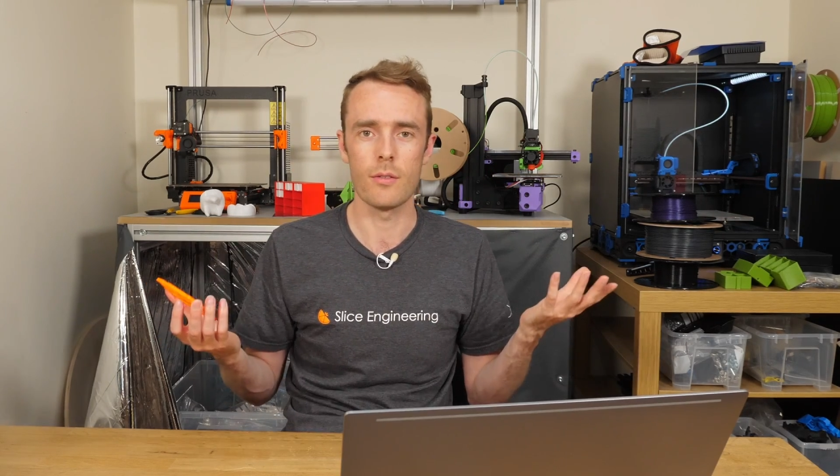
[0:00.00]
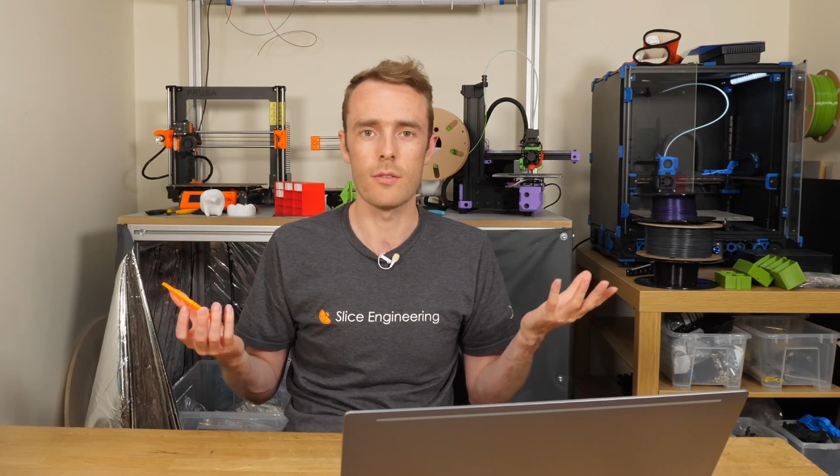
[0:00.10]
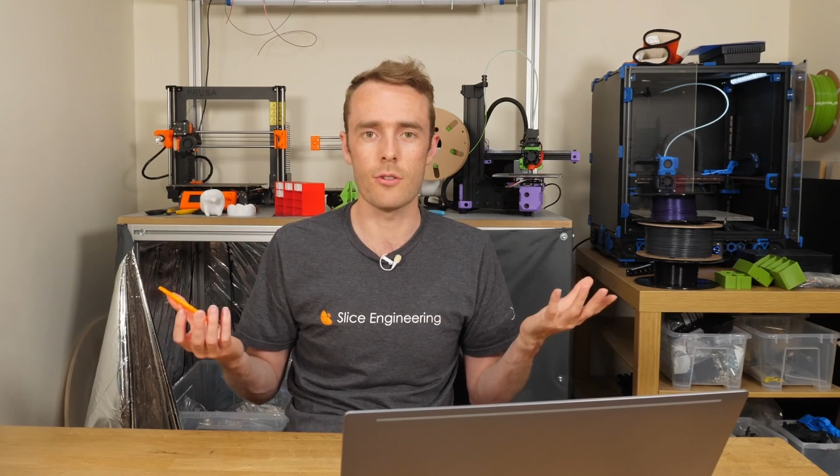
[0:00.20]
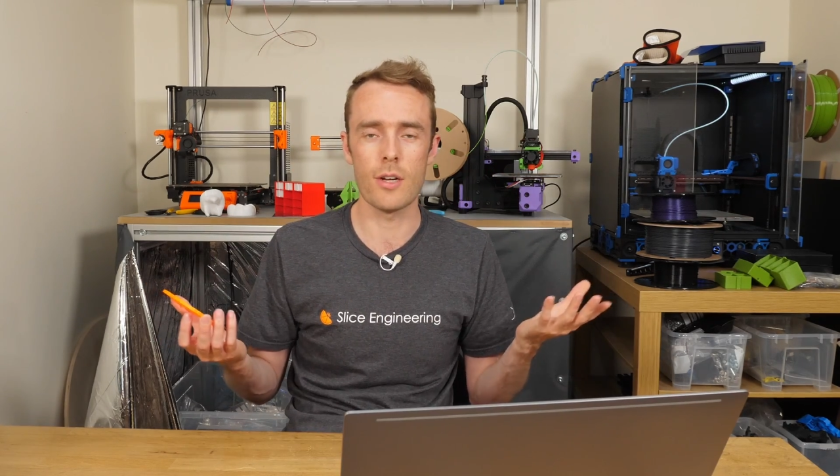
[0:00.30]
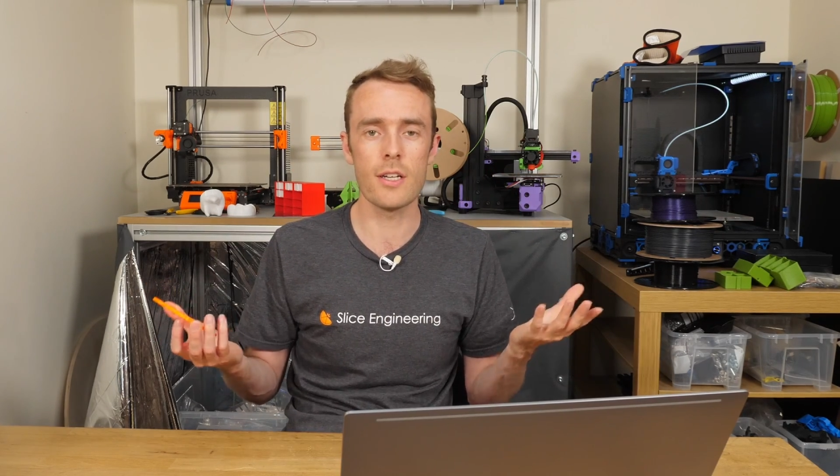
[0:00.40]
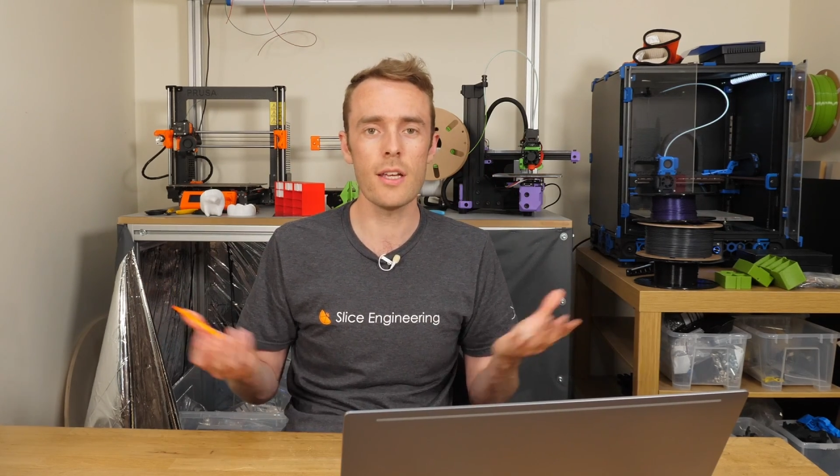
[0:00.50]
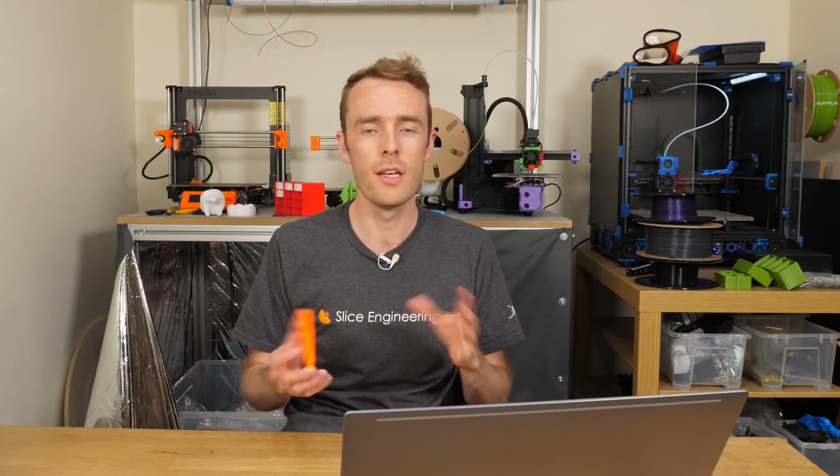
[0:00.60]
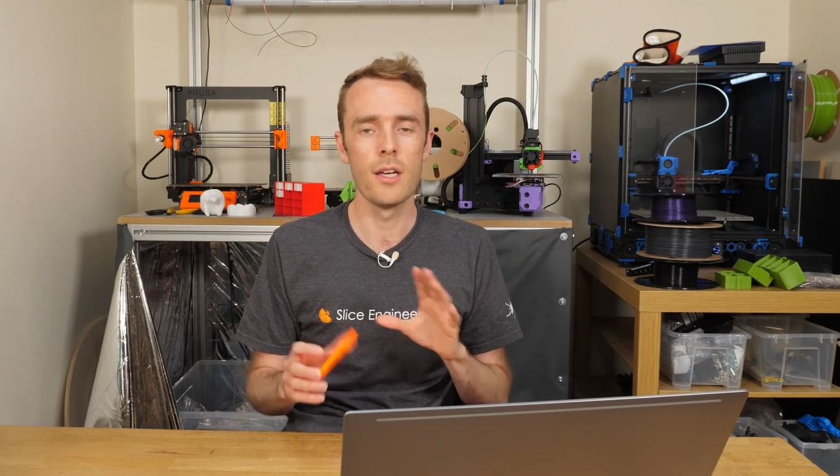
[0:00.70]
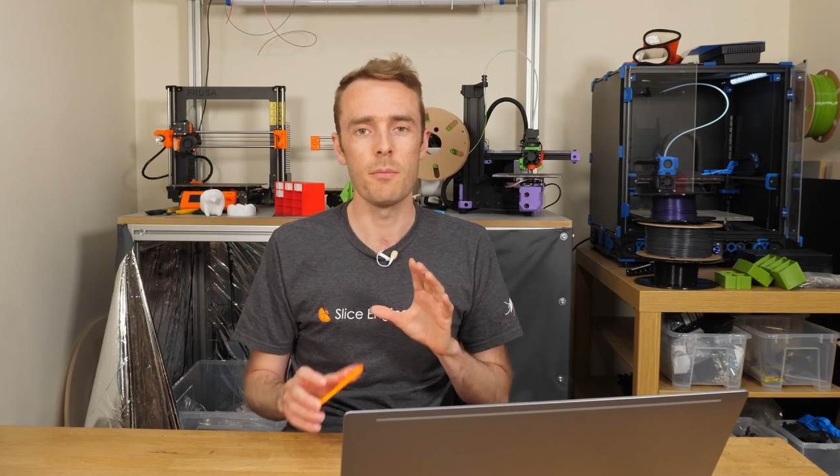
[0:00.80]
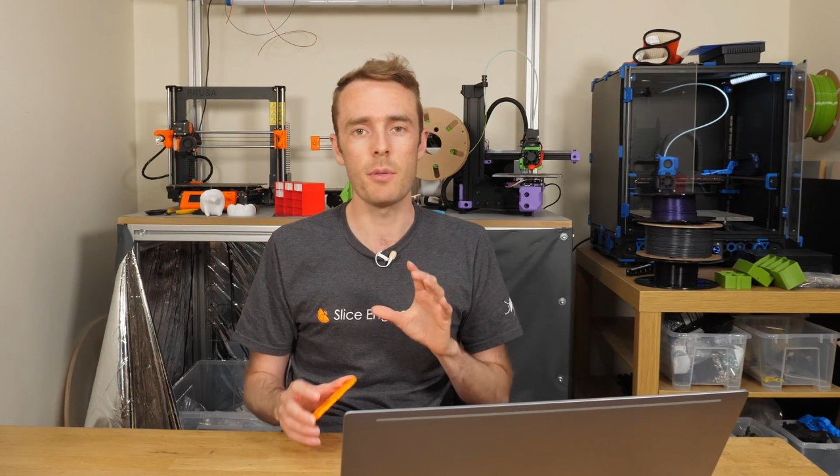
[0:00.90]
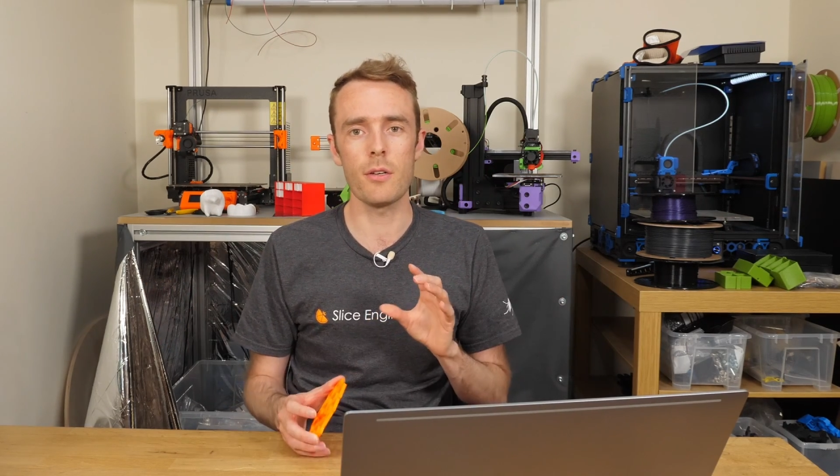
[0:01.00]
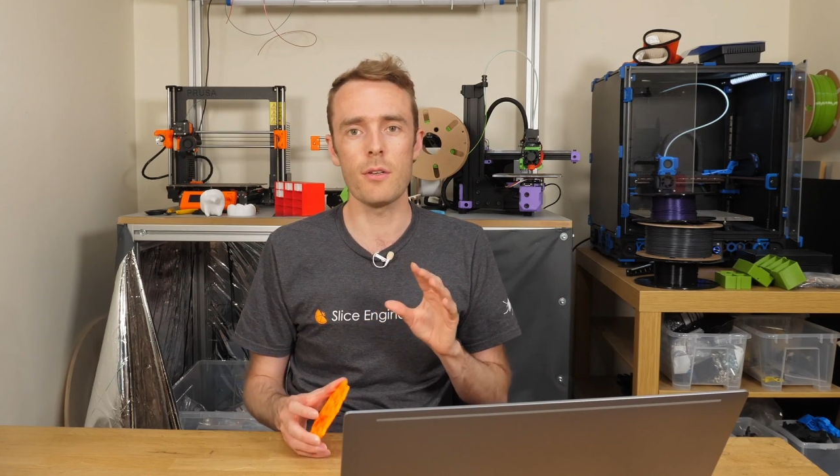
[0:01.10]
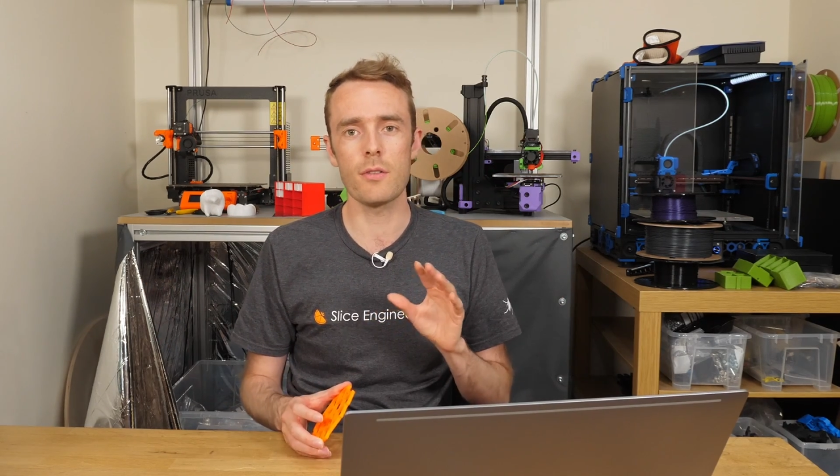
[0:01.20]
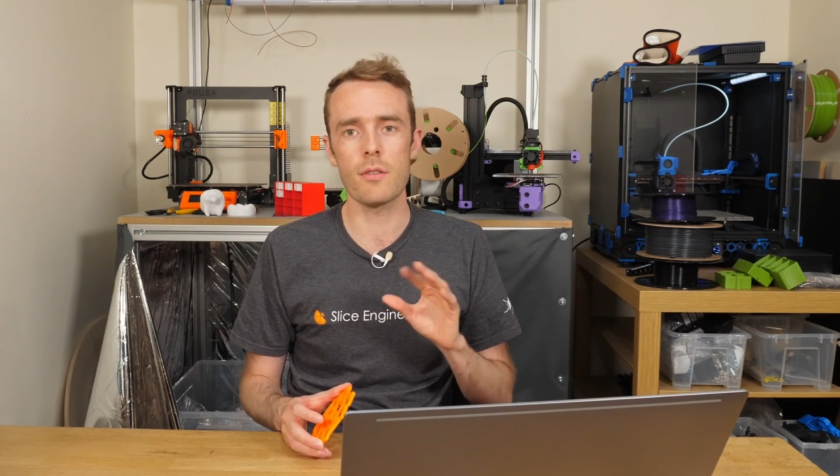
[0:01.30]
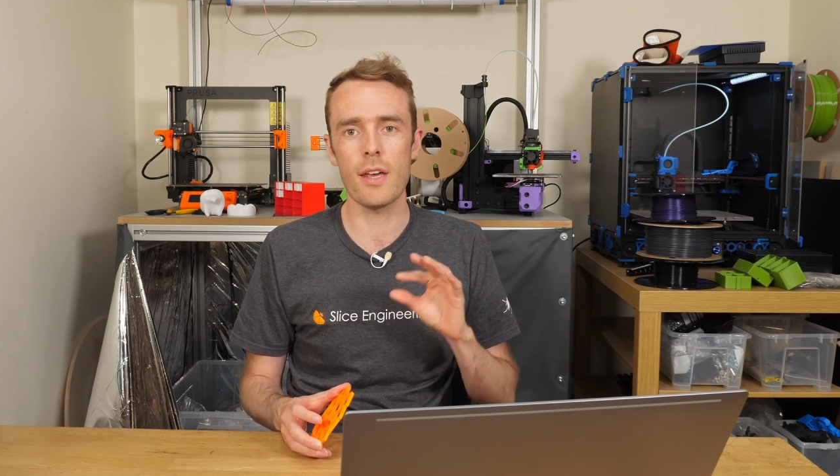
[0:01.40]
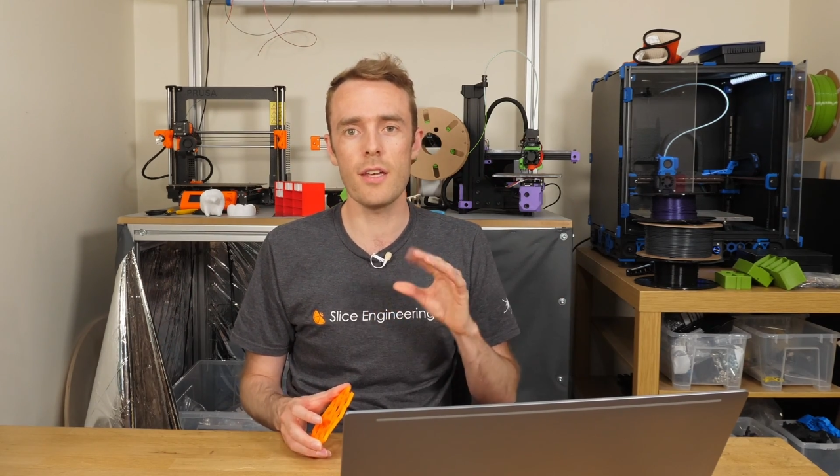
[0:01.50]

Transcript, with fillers: Strangely, because there